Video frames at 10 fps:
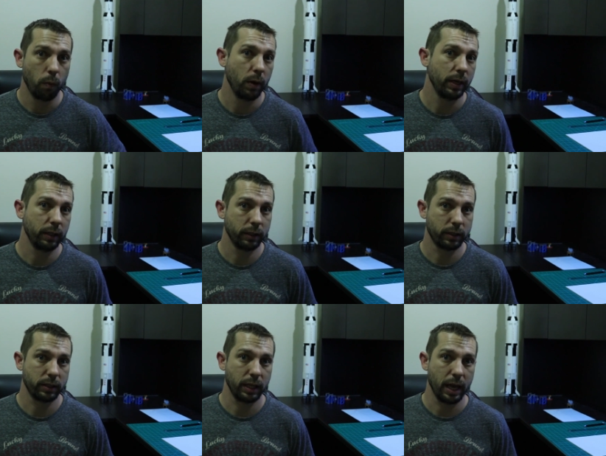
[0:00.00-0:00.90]
what it
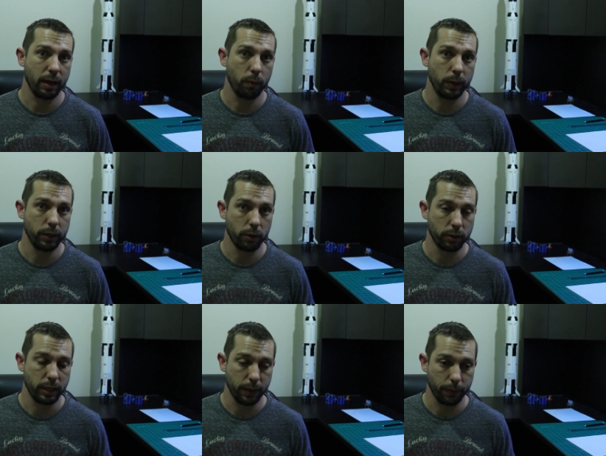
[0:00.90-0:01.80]
looks like when
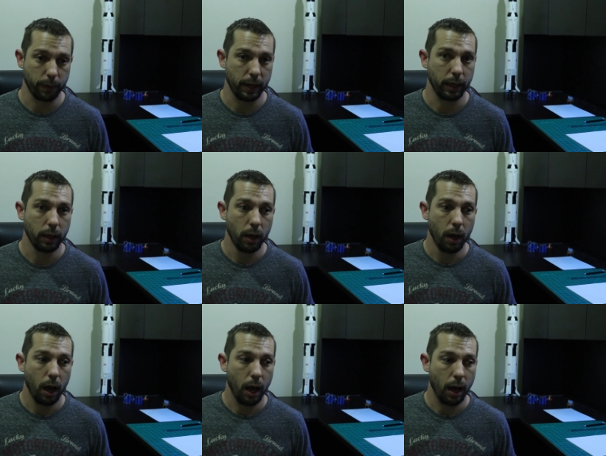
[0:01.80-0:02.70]
you're dithering,
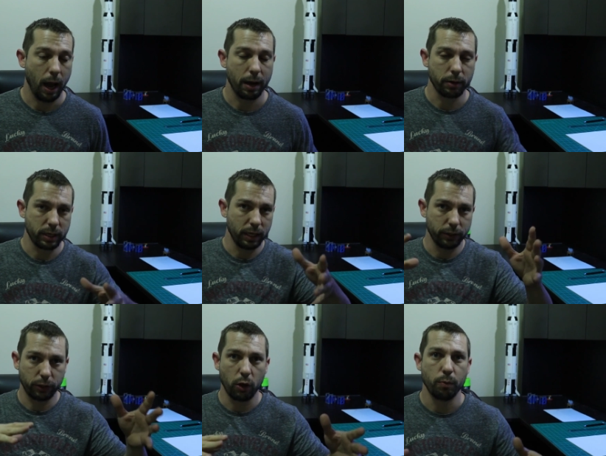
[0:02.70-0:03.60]
uh, how your
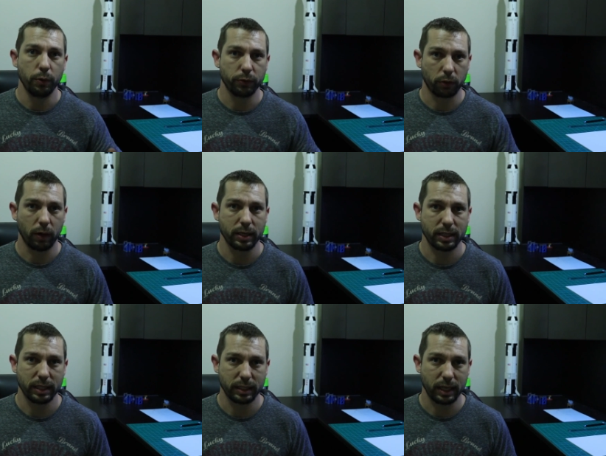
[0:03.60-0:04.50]
telescope moves
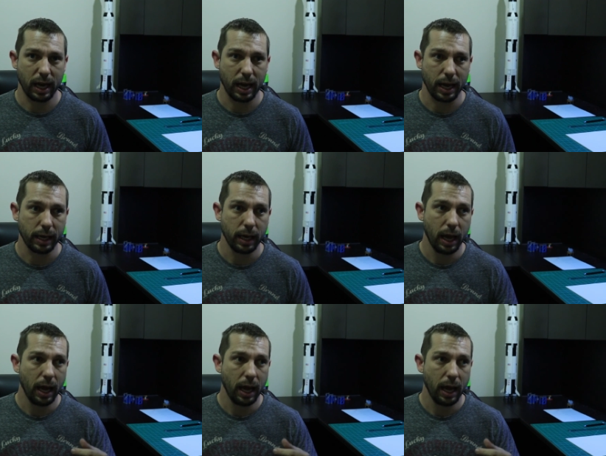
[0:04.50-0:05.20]
across the sky,